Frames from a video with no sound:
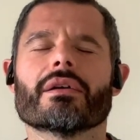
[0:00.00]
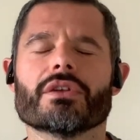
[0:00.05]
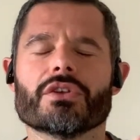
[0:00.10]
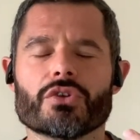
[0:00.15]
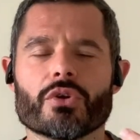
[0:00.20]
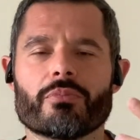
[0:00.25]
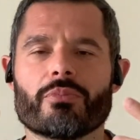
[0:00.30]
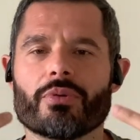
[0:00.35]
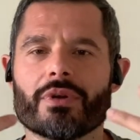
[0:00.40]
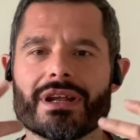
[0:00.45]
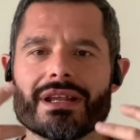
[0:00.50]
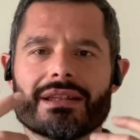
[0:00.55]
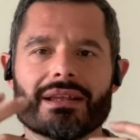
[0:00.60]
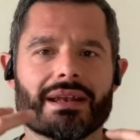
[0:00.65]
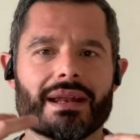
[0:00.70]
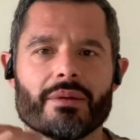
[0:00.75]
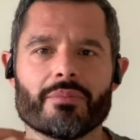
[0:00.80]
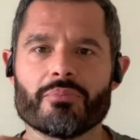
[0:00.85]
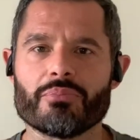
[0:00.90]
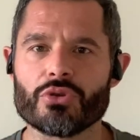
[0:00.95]
you're
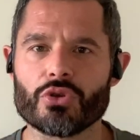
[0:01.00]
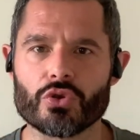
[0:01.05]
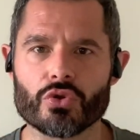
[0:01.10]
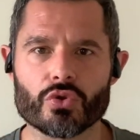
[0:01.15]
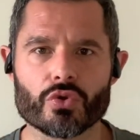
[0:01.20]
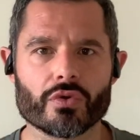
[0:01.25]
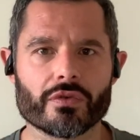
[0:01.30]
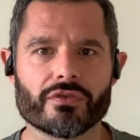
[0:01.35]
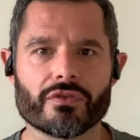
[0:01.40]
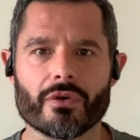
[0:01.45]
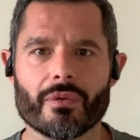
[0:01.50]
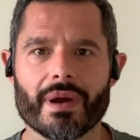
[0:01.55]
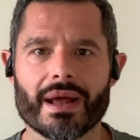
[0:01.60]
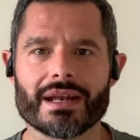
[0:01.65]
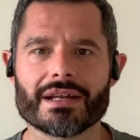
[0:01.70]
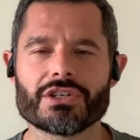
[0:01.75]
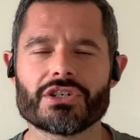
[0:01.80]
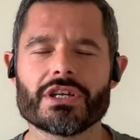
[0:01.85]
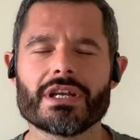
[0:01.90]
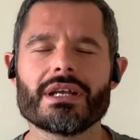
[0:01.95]
breathing in beautiful
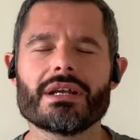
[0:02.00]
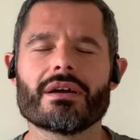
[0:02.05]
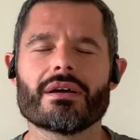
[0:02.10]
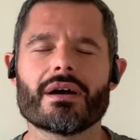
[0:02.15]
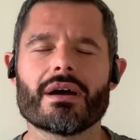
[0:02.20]
energy.